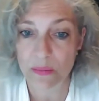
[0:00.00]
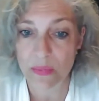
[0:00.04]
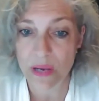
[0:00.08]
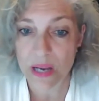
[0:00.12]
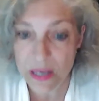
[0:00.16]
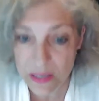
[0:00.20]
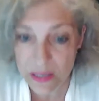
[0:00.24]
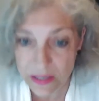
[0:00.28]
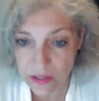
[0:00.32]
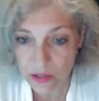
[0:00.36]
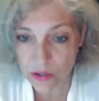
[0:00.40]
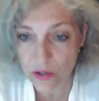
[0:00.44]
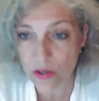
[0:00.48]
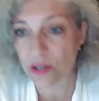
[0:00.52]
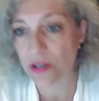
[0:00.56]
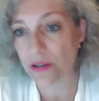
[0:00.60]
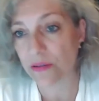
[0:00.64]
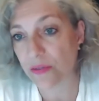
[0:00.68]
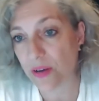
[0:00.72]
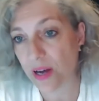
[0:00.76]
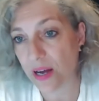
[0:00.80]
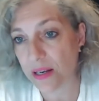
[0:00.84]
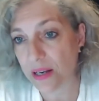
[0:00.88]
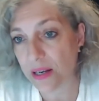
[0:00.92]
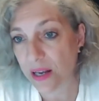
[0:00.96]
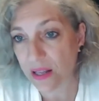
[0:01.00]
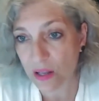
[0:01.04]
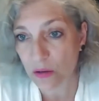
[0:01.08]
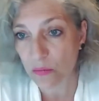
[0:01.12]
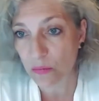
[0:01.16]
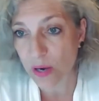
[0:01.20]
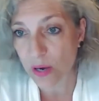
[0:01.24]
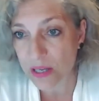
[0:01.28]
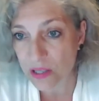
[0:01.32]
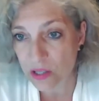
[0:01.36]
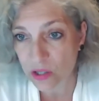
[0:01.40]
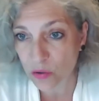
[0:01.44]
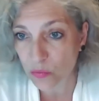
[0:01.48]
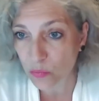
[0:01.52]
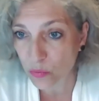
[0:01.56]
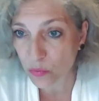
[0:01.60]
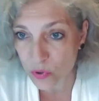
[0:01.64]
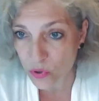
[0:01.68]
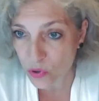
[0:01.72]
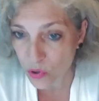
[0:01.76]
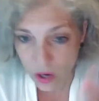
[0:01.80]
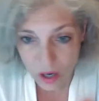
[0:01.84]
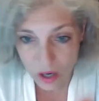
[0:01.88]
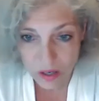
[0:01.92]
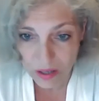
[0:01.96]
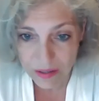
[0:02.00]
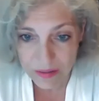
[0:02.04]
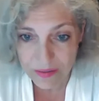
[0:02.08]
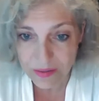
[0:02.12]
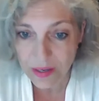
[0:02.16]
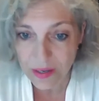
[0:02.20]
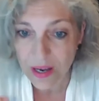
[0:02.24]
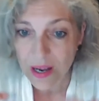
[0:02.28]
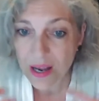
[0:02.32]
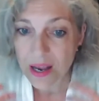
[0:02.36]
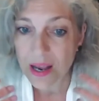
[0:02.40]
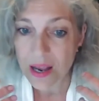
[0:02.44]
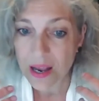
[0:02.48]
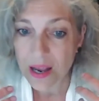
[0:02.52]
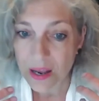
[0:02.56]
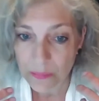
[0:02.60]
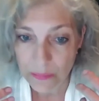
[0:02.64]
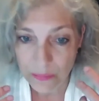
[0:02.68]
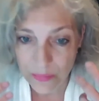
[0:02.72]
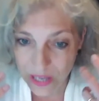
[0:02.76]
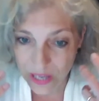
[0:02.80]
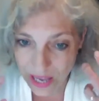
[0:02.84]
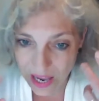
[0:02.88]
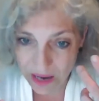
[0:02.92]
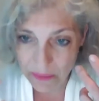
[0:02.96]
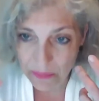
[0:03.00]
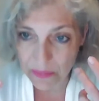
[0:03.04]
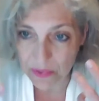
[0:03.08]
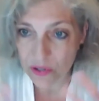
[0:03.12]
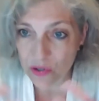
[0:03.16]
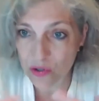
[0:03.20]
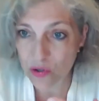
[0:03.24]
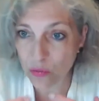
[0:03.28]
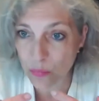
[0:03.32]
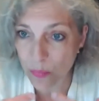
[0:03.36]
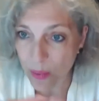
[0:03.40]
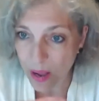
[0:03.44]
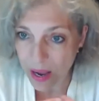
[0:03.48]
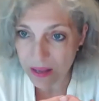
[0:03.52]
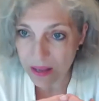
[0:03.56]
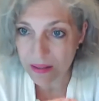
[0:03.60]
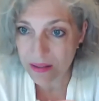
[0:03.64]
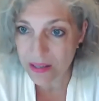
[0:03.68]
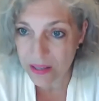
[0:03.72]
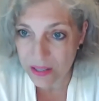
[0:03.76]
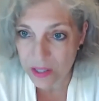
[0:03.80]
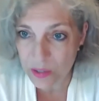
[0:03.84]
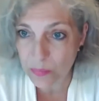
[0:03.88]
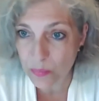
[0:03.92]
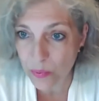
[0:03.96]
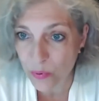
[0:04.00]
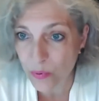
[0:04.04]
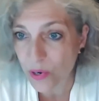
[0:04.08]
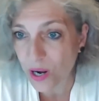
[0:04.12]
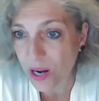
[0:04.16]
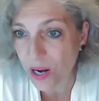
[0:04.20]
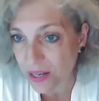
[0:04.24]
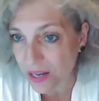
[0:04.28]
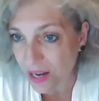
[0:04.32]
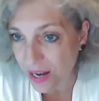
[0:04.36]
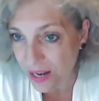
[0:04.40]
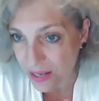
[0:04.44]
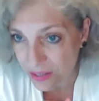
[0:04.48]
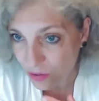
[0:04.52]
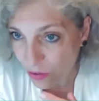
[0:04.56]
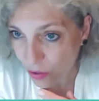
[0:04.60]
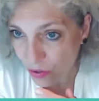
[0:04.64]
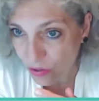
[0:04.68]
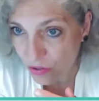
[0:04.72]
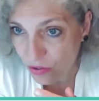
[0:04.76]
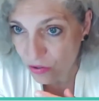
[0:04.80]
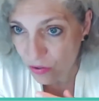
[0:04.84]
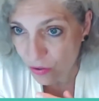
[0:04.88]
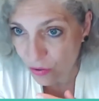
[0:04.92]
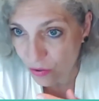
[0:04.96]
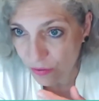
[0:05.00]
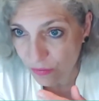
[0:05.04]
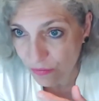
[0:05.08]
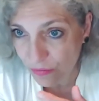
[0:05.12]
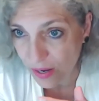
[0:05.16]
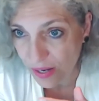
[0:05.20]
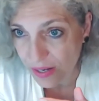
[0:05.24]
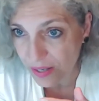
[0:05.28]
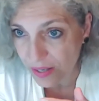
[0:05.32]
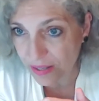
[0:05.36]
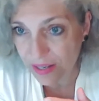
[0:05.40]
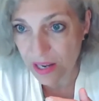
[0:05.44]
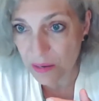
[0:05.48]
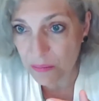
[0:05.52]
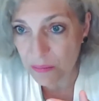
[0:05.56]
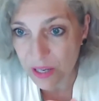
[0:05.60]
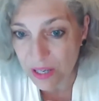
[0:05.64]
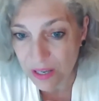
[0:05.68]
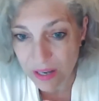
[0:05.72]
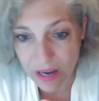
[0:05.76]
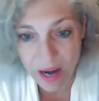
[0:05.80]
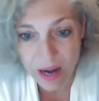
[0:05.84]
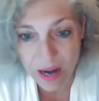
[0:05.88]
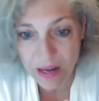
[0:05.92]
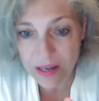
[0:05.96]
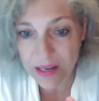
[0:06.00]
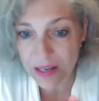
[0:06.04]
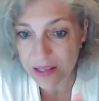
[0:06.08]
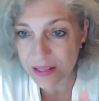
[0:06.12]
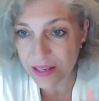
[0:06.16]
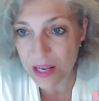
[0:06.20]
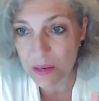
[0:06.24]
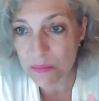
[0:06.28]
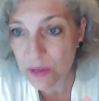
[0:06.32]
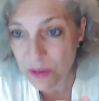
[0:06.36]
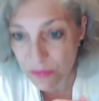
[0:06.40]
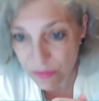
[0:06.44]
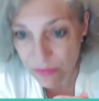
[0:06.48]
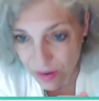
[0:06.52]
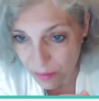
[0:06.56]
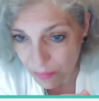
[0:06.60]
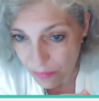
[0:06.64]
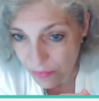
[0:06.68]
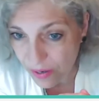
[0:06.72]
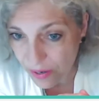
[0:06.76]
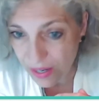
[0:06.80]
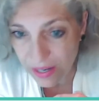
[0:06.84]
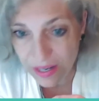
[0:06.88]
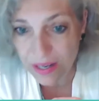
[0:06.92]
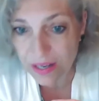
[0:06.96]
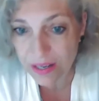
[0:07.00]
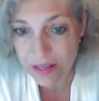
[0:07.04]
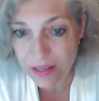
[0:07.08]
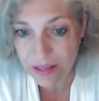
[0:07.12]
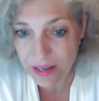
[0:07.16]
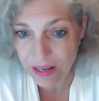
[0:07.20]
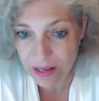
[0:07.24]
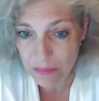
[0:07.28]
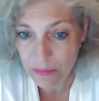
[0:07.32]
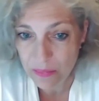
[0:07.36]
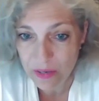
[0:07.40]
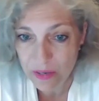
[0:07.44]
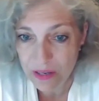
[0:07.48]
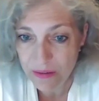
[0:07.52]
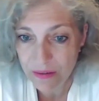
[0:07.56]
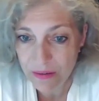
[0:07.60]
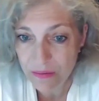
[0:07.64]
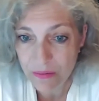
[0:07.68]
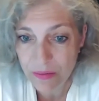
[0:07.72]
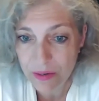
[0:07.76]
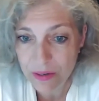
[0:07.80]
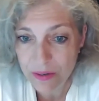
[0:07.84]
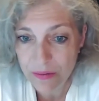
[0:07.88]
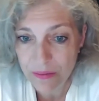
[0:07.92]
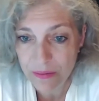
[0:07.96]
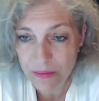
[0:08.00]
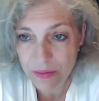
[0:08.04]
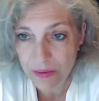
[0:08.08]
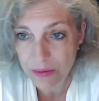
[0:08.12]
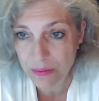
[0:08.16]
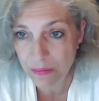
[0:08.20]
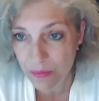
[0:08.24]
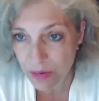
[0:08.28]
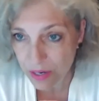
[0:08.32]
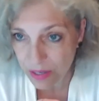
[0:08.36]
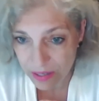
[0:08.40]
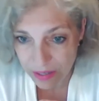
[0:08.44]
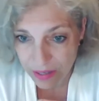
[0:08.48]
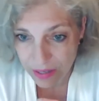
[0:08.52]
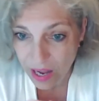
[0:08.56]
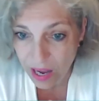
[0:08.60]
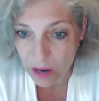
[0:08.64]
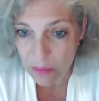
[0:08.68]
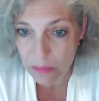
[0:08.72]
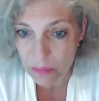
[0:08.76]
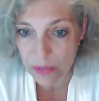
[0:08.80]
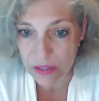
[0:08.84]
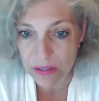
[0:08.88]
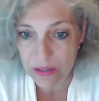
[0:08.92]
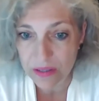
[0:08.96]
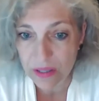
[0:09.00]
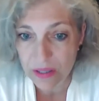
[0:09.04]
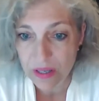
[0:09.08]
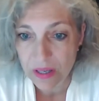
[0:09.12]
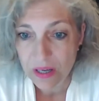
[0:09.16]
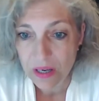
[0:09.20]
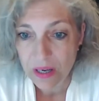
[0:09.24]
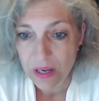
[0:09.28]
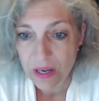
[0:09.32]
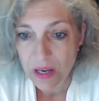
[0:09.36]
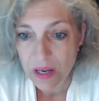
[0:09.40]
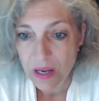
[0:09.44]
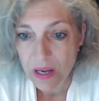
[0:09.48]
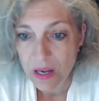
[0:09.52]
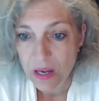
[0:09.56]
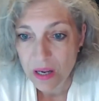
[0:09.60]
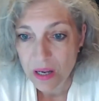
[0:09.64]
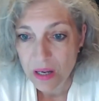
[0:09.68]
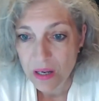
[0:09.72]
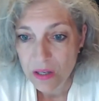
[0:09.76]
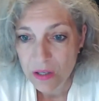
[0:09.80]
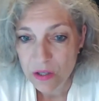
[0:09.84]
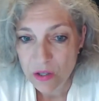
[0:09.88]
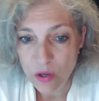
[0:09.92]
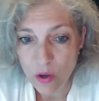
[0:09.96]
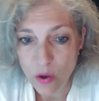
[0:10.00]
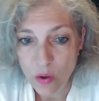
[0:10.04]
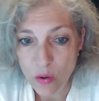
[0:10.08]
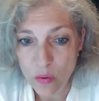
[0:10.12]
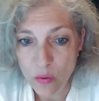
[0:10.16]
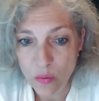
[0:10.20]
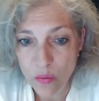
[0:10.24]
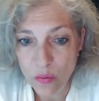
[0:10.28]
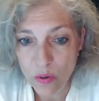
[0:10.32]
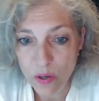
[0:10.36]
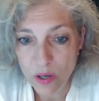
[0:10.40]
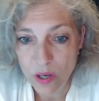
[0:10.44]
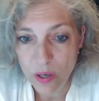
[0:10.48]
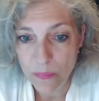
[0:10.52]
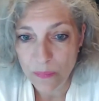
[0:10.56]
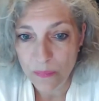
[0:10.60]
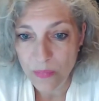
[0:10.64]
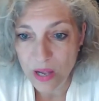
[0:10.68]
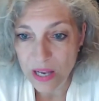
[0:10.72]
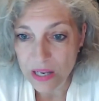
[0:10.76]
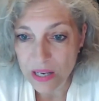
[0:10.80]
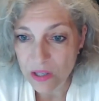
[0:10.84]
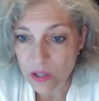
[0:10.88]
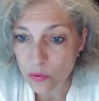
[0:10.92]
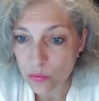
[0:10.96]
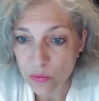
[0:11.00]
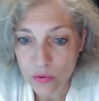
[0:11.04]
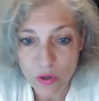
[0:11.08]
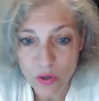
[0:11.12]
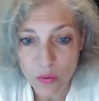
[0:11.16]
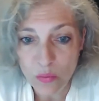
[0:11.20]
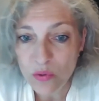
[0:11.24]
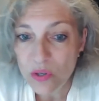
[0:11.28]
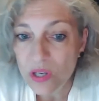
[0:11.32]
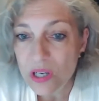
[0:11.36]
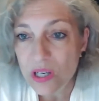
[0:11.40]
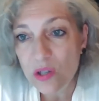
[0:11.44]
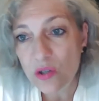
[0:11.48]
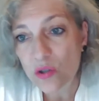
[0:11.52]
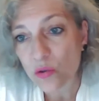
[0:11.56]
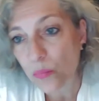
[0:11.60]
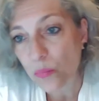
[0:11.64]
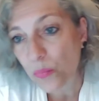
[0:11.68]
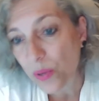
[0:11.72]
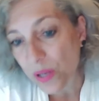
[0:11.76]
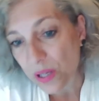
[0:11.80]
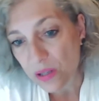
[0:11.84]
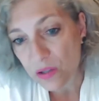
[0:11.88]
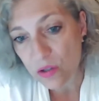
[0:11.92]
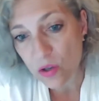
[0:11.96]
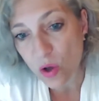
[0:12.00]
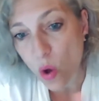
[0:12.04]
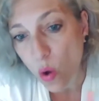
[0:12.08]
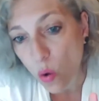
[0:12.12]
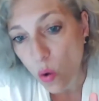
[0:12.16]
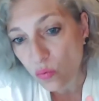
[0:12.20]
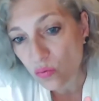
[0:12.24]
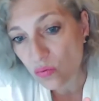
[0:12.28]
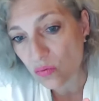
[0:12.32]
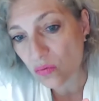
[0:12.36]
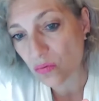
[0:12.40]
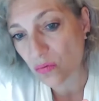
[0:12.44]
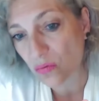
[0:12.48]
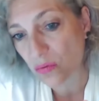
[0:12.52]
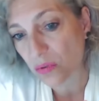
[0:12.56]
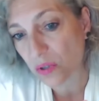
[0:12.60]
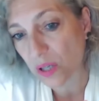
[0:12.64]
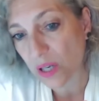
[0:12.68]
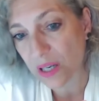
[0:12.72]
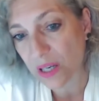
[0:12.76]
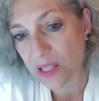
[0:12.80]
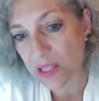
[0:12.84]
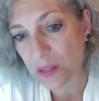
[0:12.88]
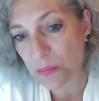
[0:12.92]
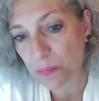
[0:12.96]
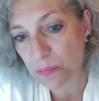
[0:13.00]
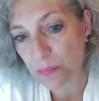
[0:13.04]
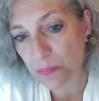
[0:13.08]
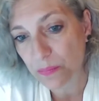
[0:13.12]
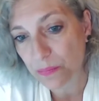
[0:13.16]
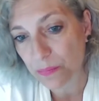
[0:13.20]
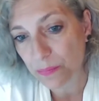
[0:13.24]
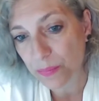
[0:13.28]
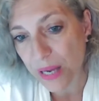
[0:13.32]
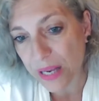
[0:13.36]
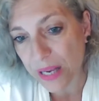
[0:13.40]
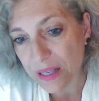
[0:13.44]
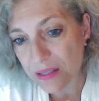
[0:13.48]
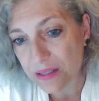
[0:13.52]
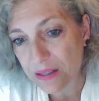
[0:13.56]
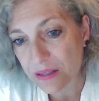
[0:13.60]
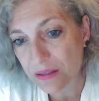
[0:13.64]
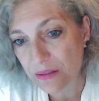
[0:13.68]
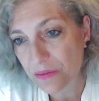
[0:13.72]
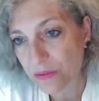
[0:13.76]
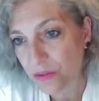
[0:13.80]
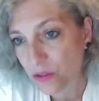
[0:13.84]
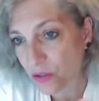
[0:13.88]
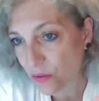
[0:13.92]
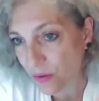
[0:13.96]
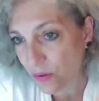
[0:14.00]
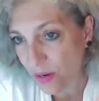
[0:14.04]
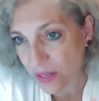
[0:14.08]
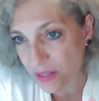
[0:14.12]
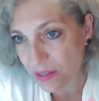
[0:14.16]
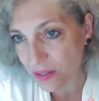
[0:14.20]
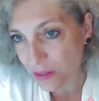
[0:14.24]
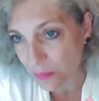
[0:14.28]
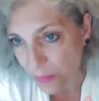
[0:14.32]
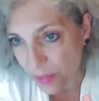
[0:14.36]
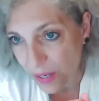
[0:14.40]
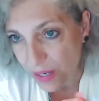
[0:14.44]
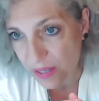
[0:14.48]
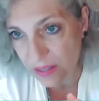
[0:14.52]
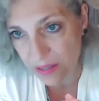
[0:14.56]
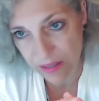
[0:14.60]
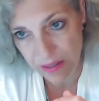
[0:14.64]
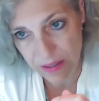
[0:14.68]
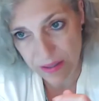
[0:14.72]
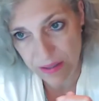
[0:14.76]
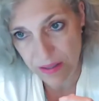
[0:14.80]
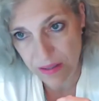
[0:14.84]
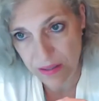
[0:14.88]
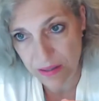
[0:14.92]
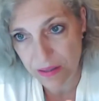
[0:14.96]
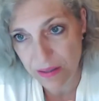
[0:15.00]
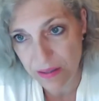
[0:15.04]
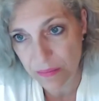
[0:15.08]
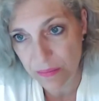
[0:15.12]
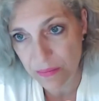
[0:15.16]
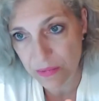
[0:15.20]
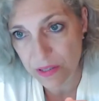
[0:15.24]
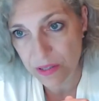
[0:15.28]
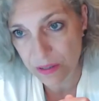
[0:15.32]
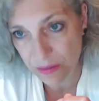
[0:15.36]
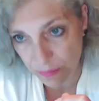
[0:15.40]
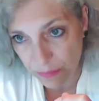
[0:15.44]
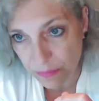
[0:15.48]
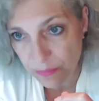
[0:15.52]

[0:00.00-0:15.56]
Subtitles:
is certified. Otherwise, you would not be able to buy this product as GOTS certified. It can be yarn, it can be fabric, and it can be a ready garment. So, and you don't need to build own expensive traceability systems.